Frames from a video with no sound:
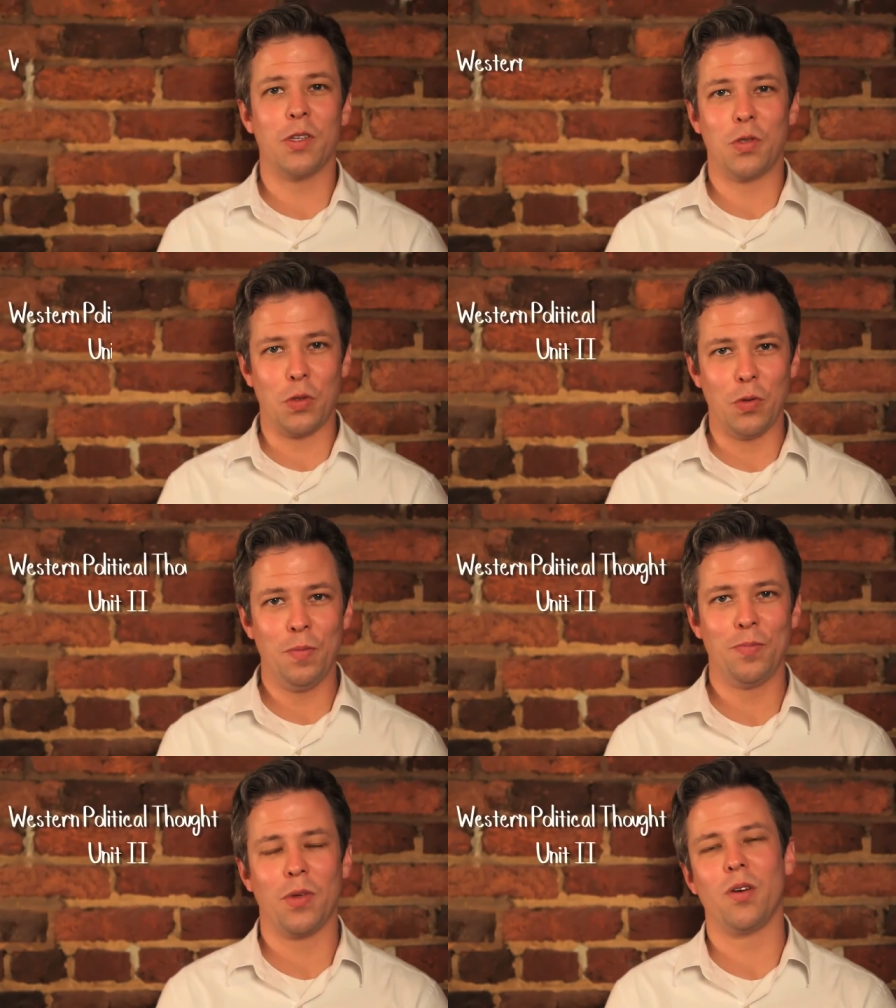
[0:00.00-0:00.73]

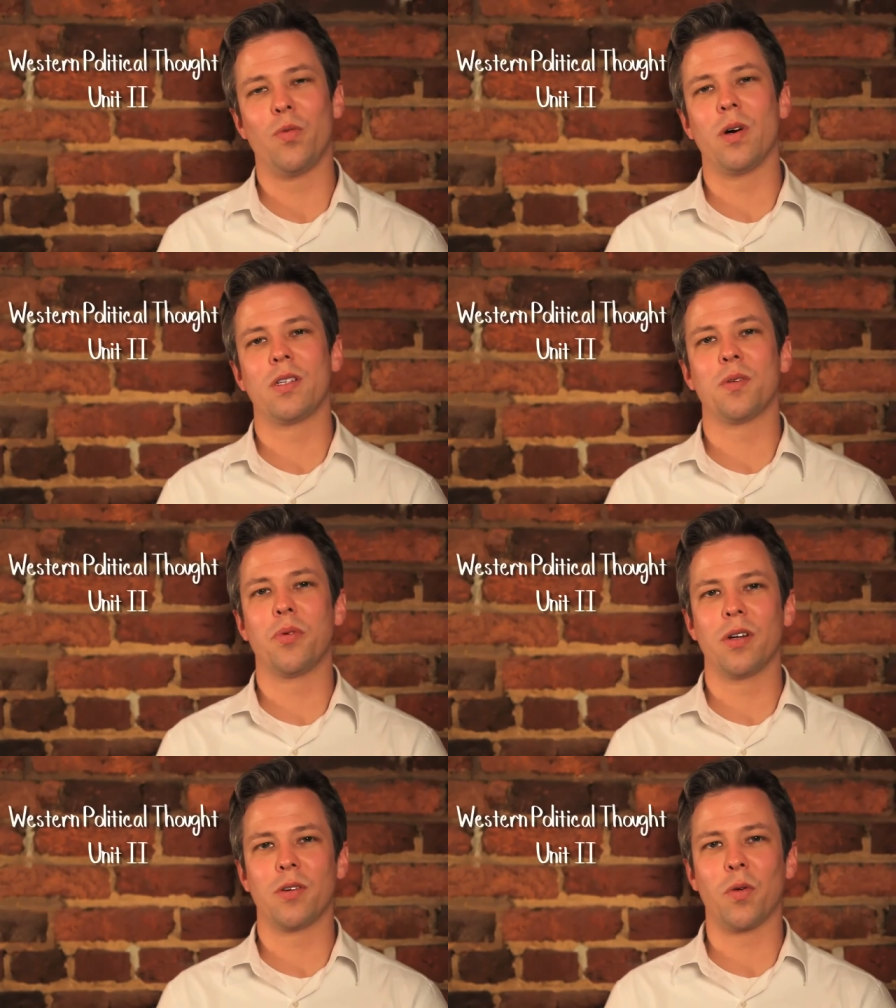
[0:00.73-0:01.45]
Section two of
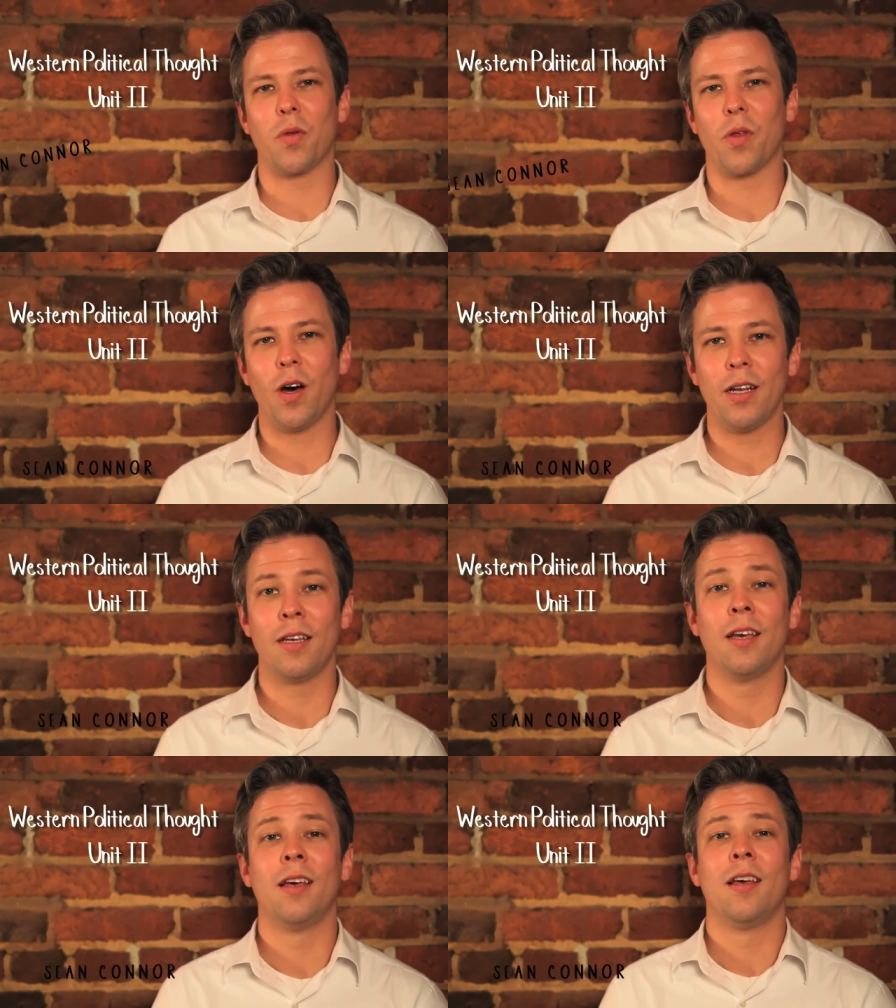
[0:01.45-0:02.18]
Western Political
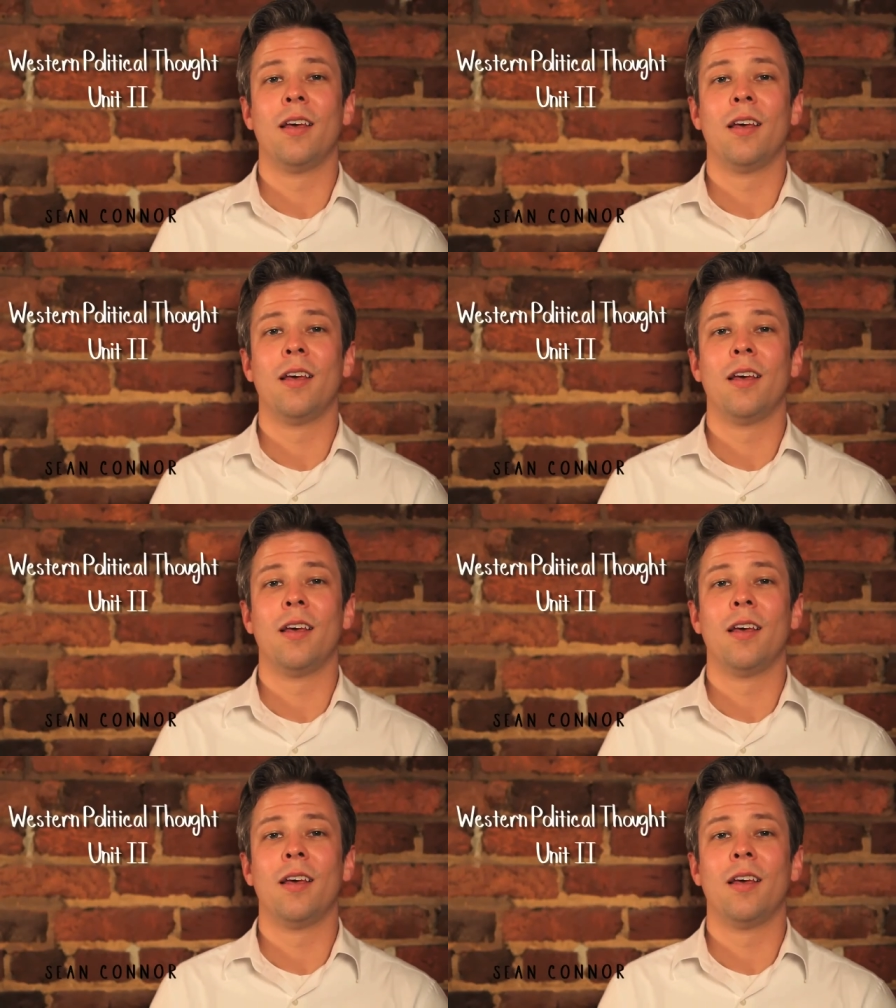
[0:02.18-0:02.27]
Thought.